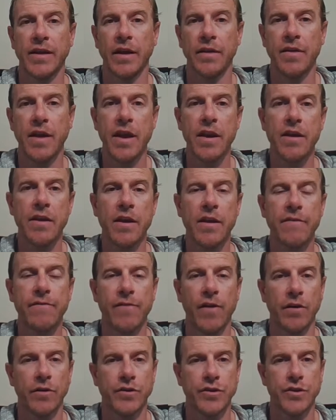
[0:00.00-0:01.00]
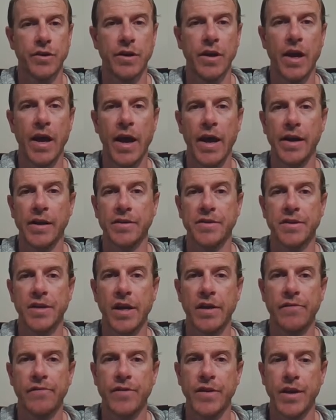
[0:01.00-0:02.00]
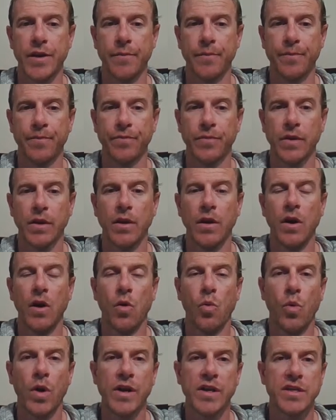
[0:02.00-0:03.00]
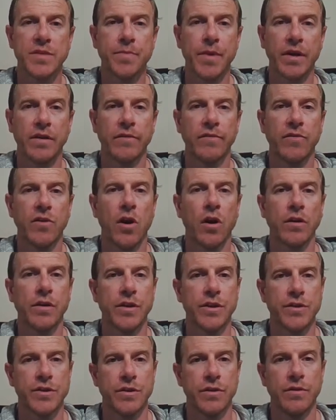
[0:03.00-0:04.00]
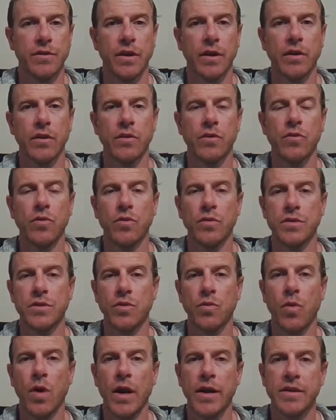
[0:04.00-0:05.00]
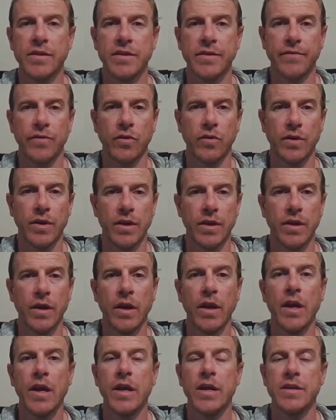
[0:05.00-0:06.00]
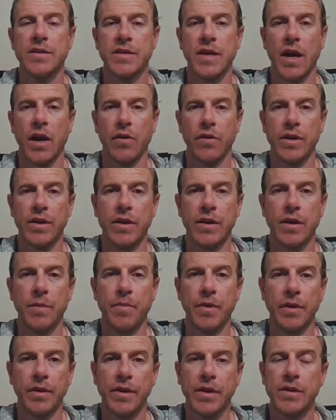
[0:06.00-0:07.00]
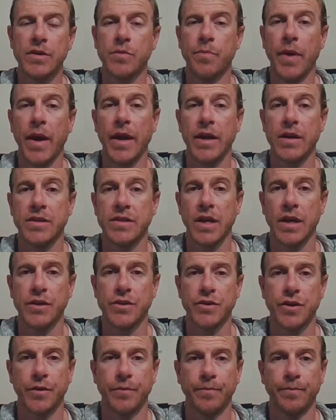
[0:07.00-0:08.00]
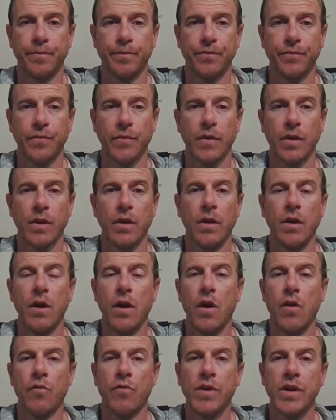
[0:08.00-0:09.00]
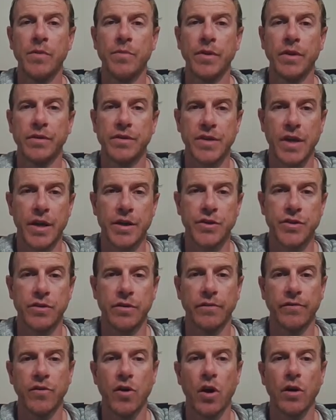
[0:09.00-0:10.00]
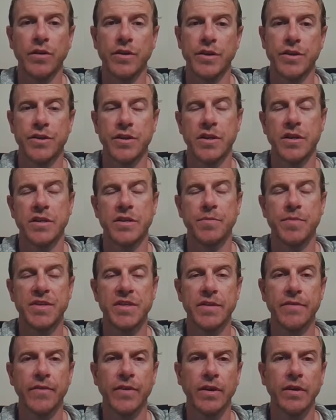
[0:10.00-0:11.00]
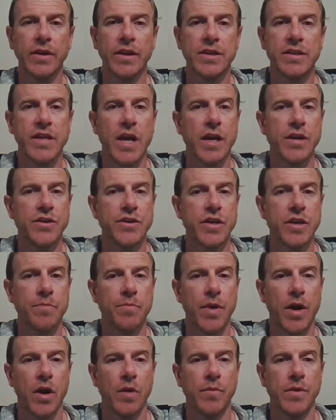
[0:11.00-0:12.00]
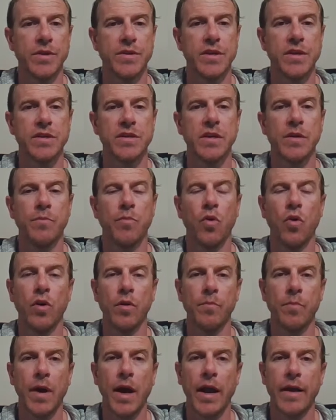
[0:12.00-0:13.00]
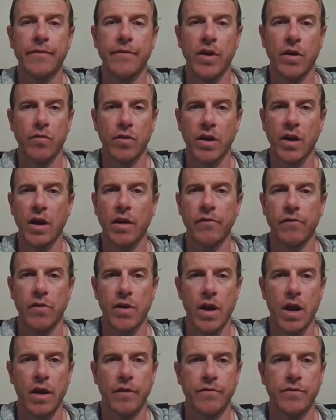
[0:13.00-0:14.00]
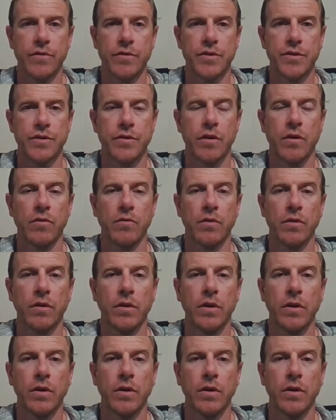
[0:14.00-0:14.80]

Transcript: day-to-day function and our safety. One aspect of cognition that can cause quite a difficulty is our ability to pay attention. Rehabilitation of cognition and specifically attention impairments is an important part of our recovery after a stroke.